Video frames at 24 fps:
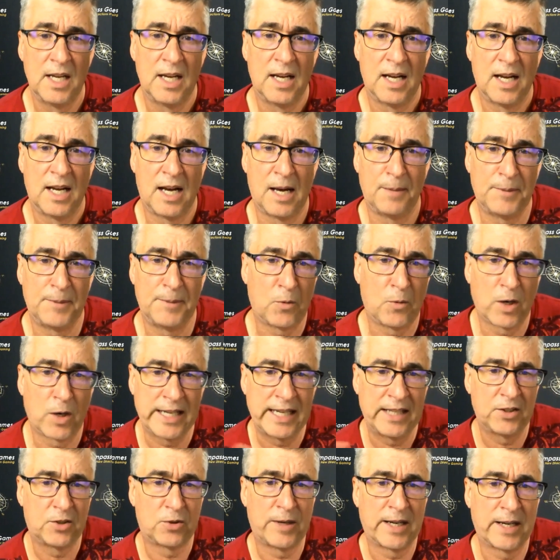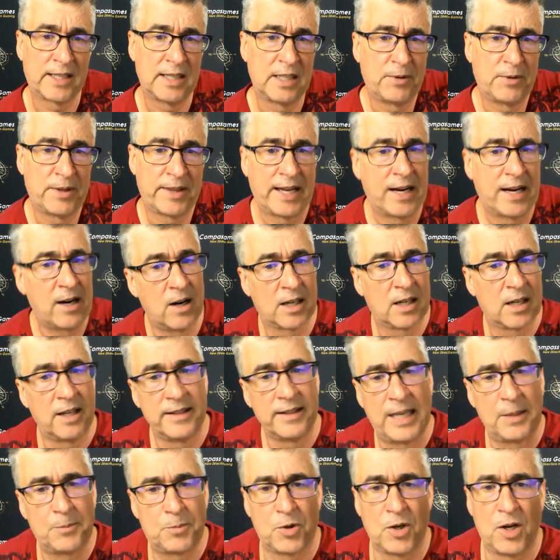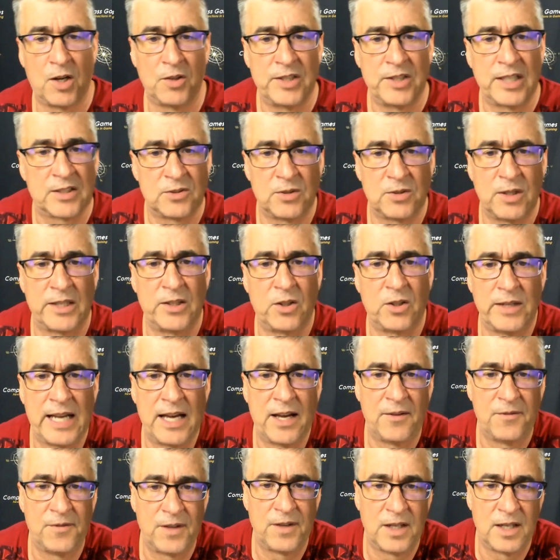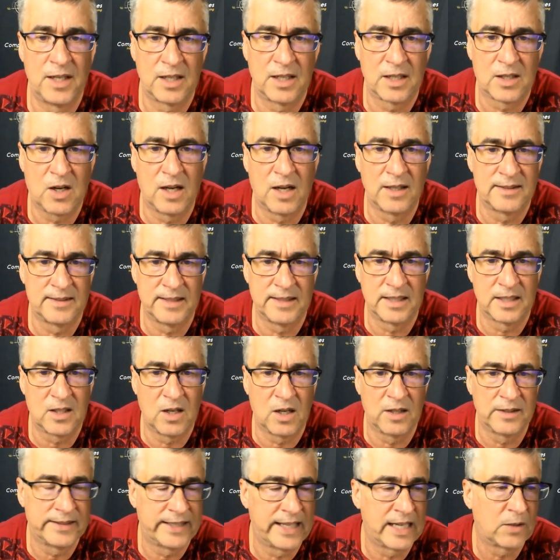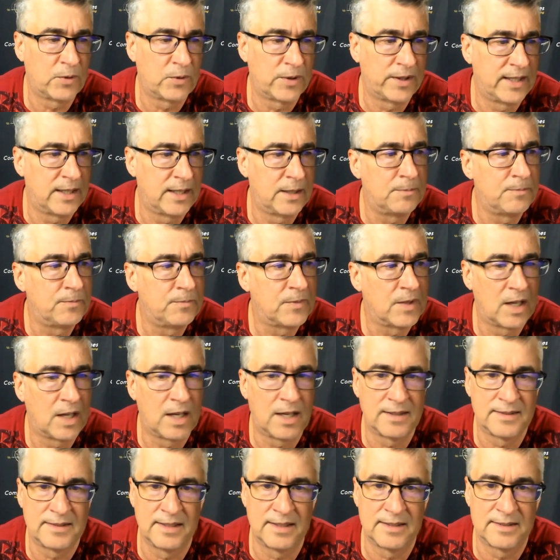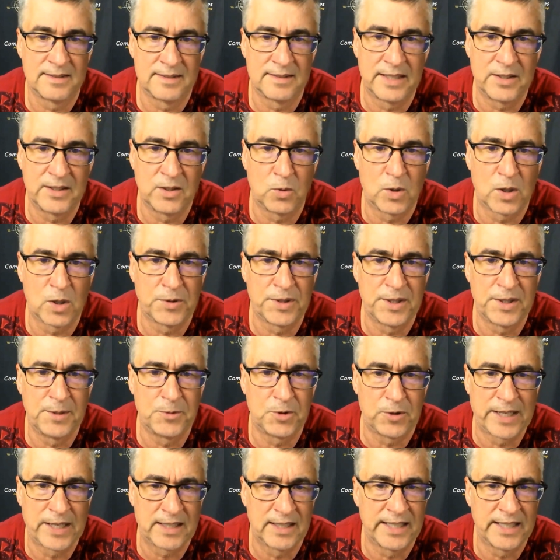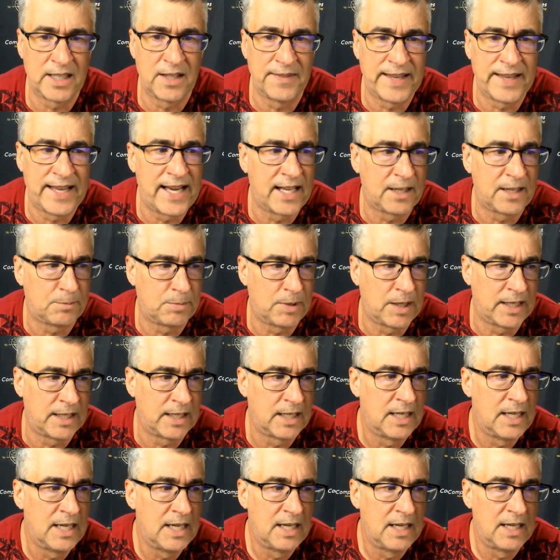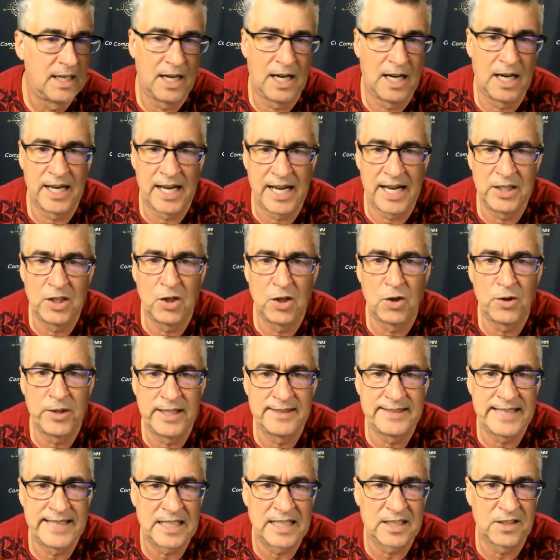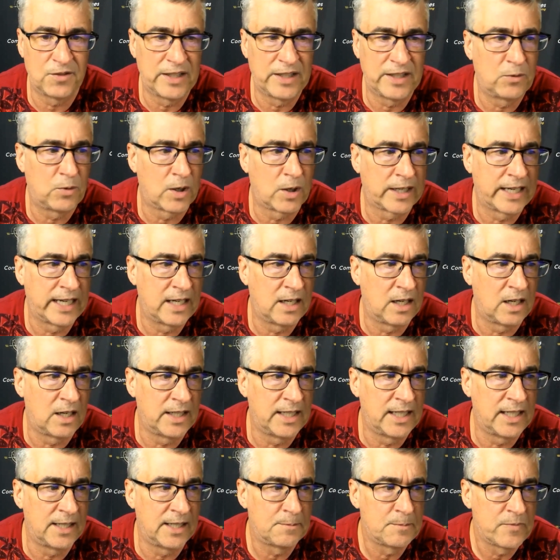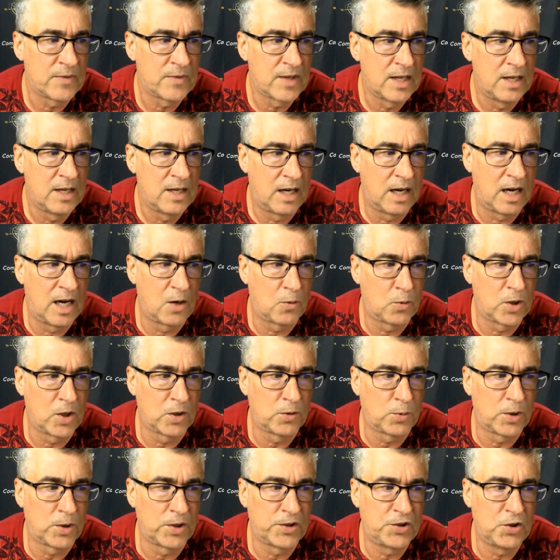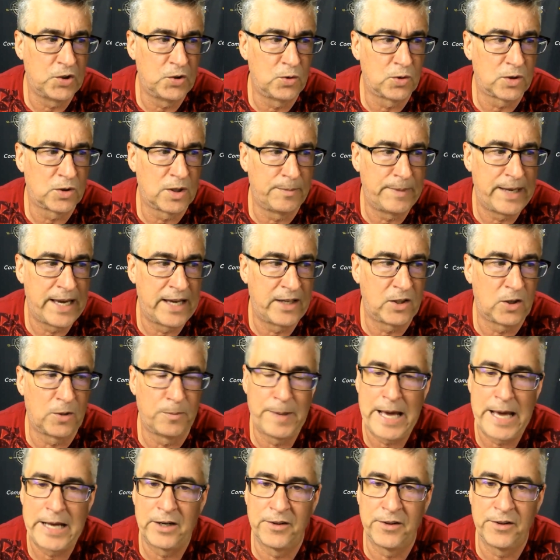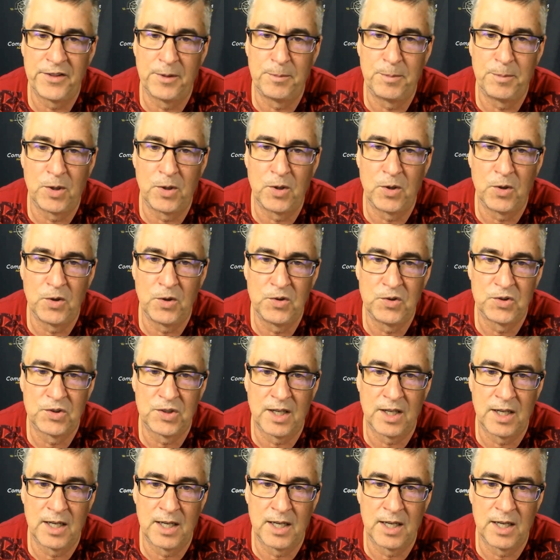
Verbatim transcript: I'm not working directly with Eric on that project, so I don't have uh, constant contact with him uh, since I don't work with him directly on that, but I, I know he's actively working on it. World War II Commander Battle of the Bulge